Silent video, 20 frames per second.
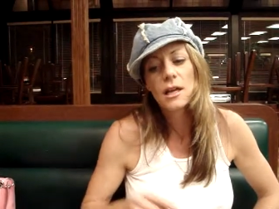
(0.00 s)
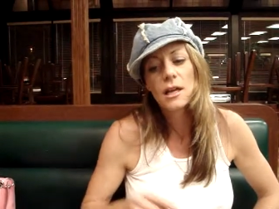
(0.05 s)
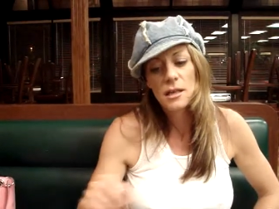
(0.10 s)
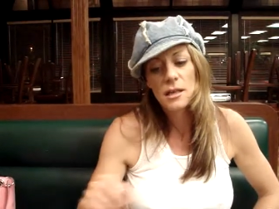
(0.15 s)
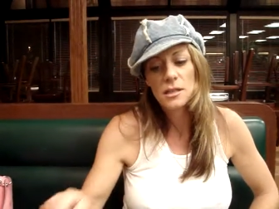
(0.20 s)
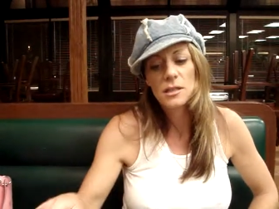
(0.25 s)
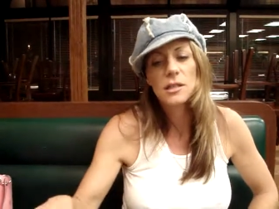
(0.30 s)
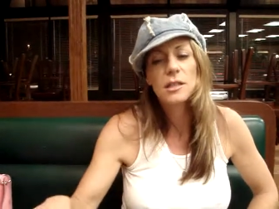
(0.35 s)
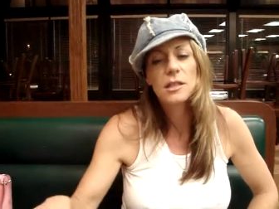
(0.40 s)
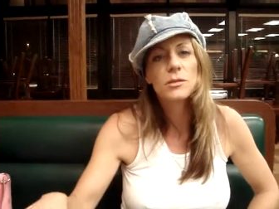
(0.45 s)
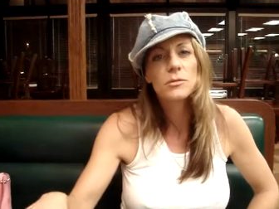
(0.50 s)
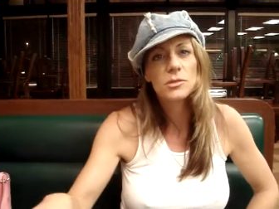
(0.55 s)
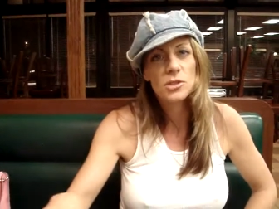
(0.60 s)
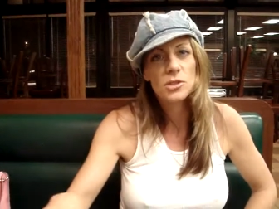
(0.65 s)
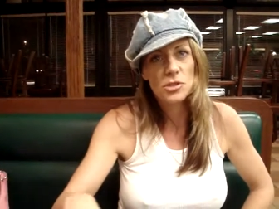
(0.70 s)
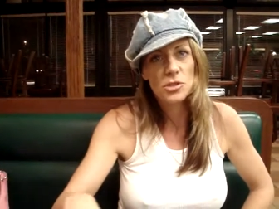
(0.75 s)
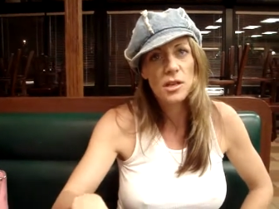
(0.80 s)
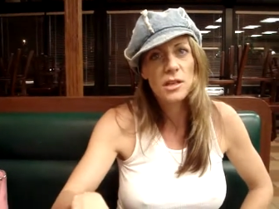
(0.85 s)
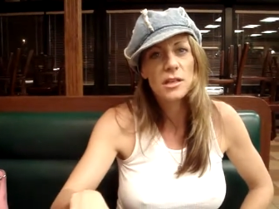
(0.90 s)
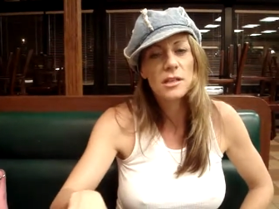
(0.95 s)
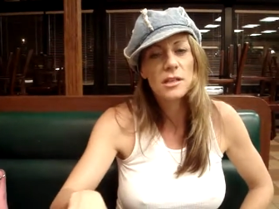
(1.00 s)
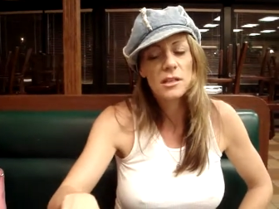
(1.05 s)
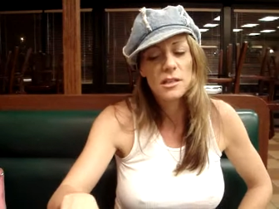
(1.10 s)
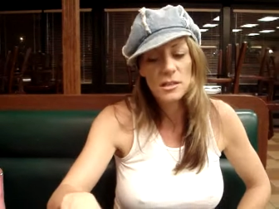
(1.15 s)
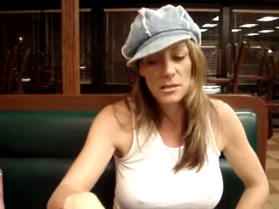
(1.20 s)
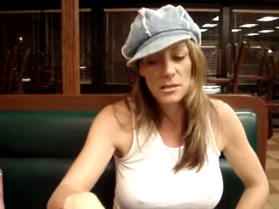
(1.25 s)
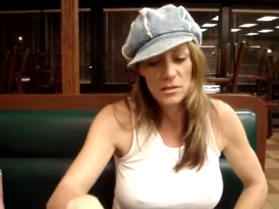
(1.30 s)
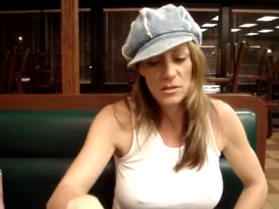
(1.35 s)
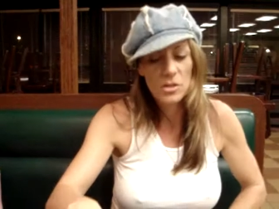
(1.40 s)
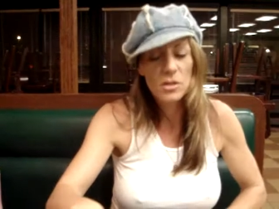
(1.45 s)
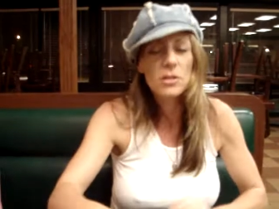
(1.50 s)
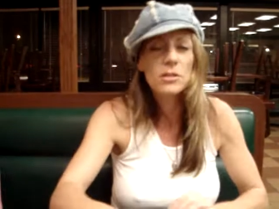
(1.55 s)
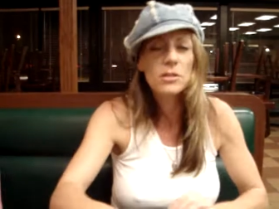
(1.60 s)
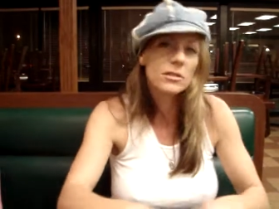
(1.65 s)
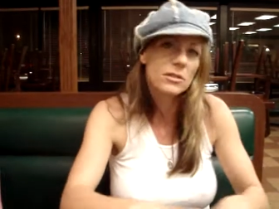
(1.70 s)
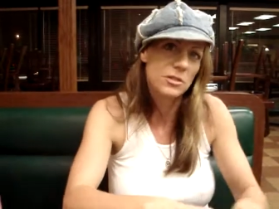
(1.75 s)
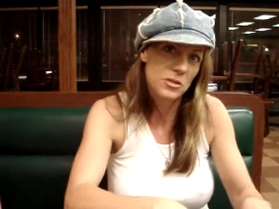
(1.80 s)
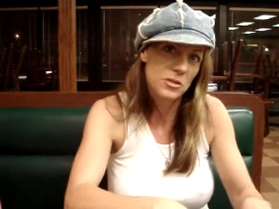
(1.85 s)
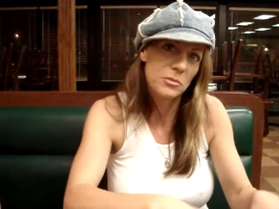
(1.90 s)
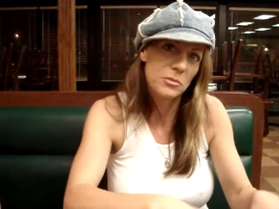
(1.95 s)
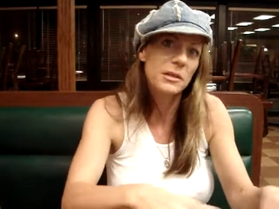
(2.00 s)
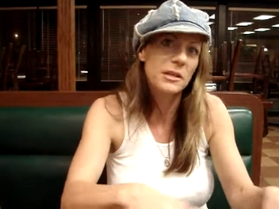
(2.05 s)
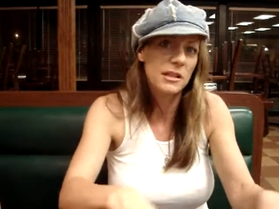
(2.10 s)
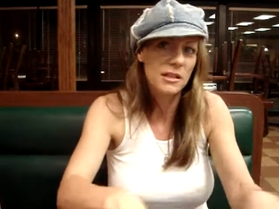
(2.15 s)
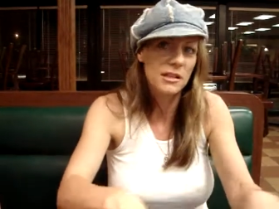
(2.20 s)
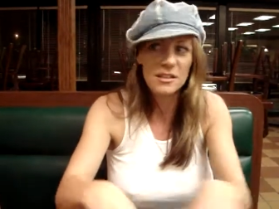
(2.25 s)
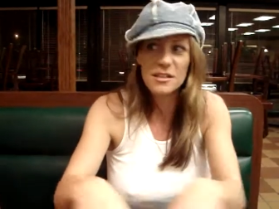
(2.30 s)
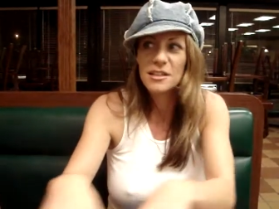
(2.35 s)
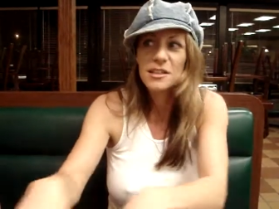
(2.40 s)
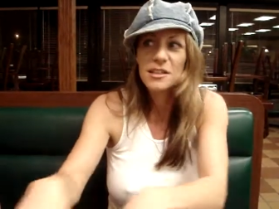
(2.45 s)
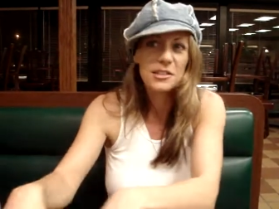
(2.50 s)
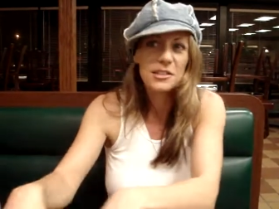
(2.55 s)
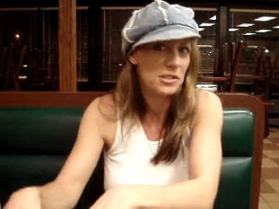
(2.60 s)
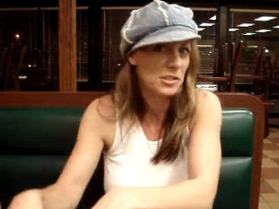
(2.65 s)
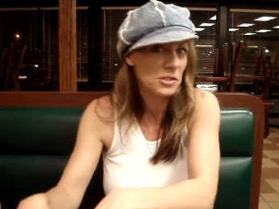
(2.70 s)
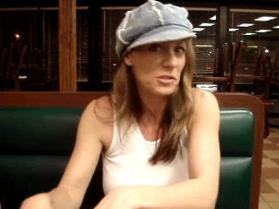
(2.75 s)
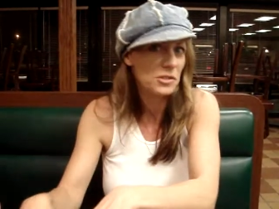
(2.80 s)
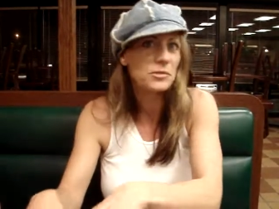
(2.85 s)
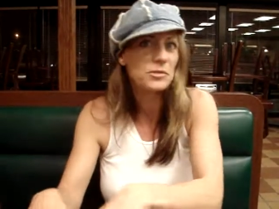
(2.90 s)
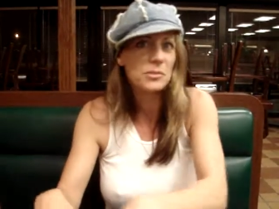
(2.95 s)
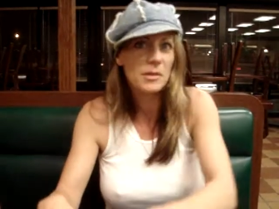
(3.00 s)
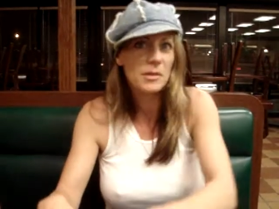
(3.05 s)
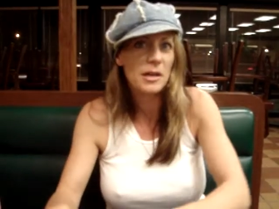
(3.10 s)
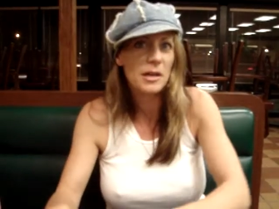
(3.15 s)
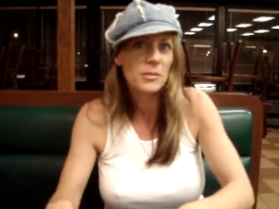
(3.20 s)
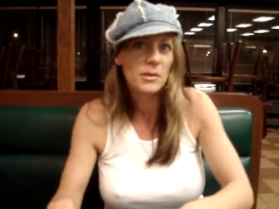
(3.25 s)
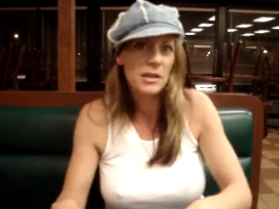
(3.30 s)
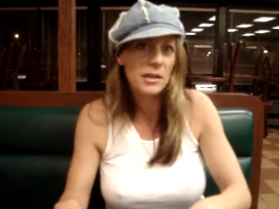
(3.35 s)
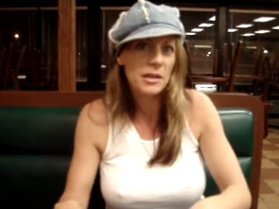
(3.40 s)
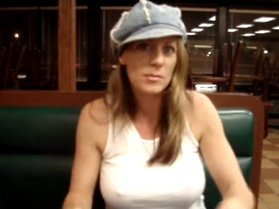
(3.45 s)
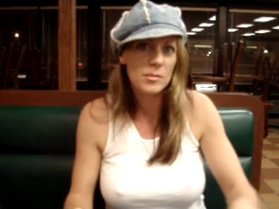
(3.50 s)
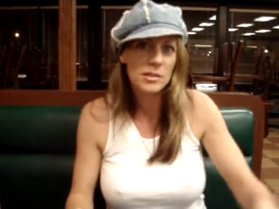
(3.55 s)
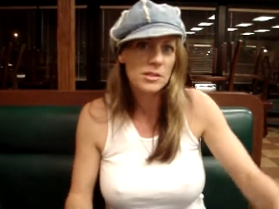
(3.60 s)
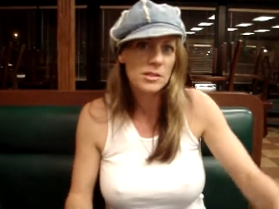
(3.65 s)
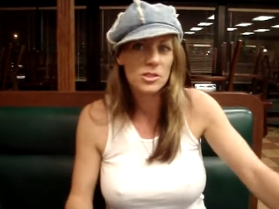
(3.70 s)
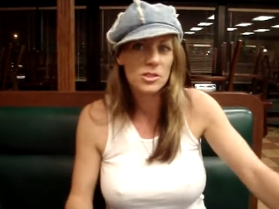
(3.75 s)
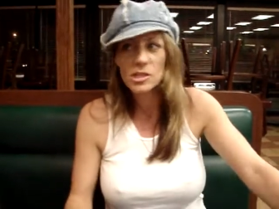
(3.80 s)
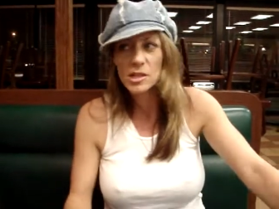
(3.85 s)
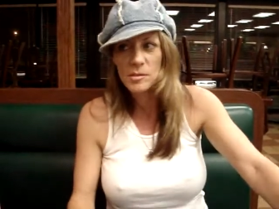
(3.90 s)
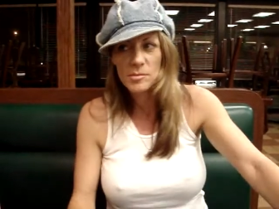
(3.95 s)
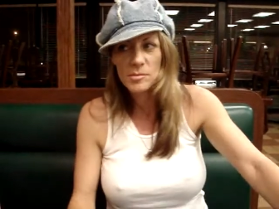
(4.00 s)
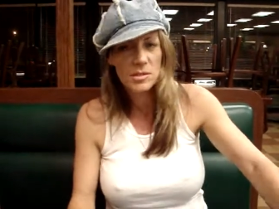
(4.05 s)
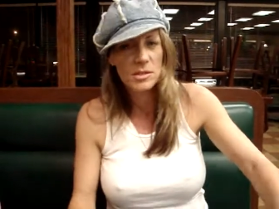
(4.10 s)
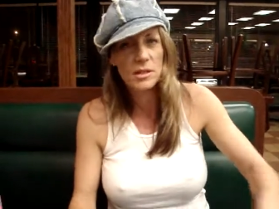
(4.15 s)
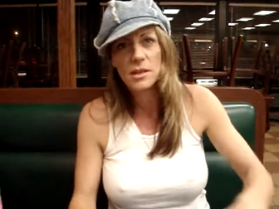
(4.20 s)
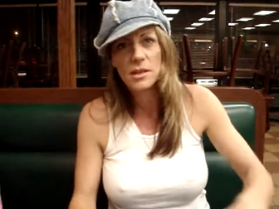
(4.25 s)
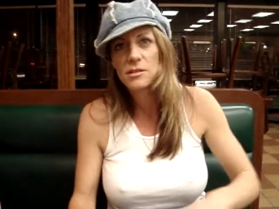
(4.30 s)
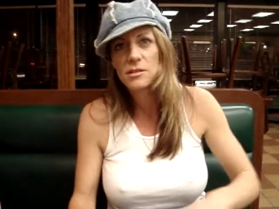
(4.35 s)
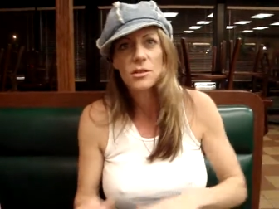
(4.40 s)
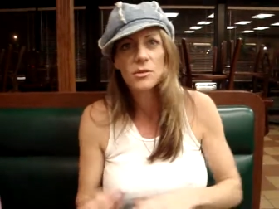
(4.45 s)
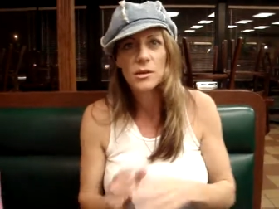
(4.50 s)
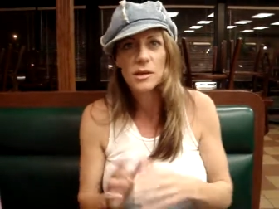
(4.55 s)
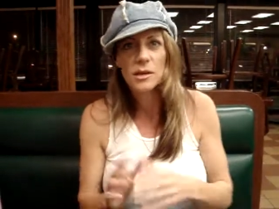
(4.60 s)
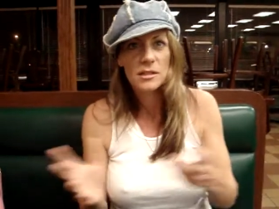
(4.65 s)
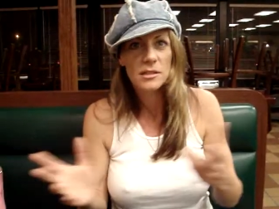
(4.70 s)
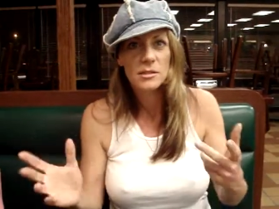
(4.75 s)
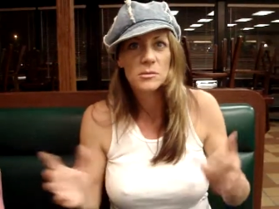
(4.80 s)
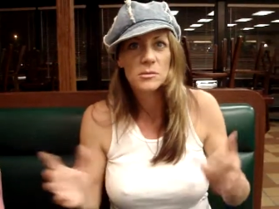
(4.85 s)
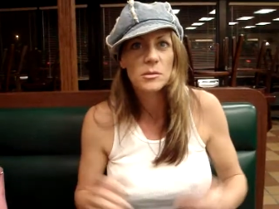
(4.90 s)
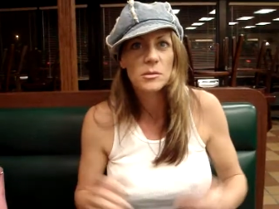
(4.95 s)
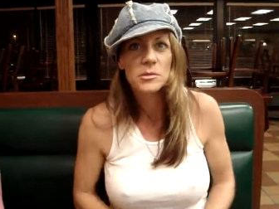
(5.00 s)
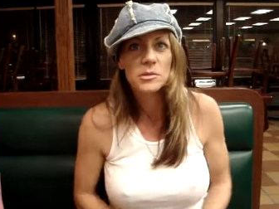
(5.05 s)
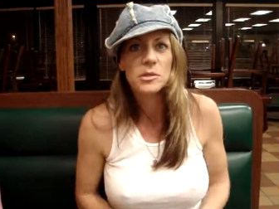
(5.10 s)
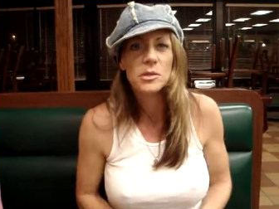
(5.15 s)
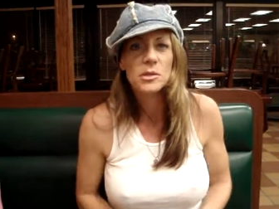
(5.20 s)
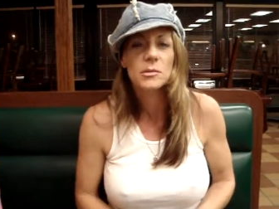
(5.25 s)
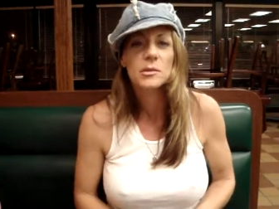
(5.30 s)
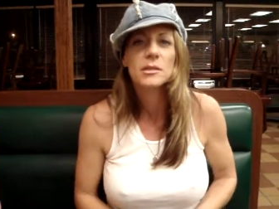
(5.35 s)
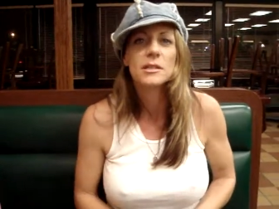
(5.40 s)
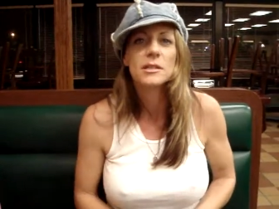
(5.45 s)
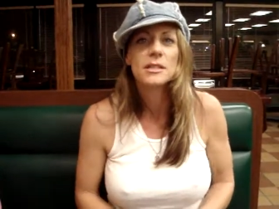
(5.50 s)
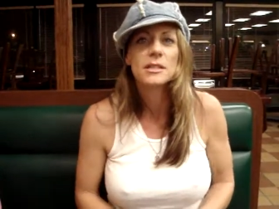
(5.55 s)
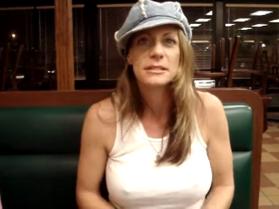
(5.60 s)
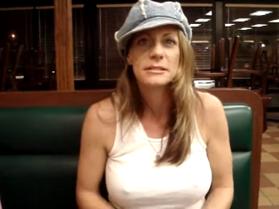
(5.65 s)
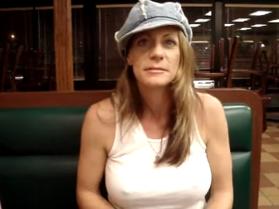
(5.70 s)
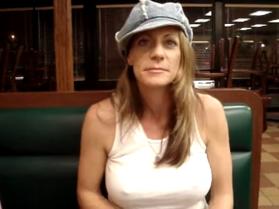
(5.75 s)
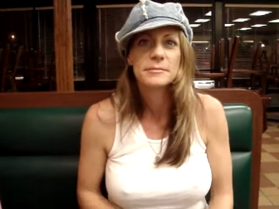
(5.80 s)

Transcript: Yeah, he was trying to get her to do what he needed to do the right way because she absolutely had no idea what was going on.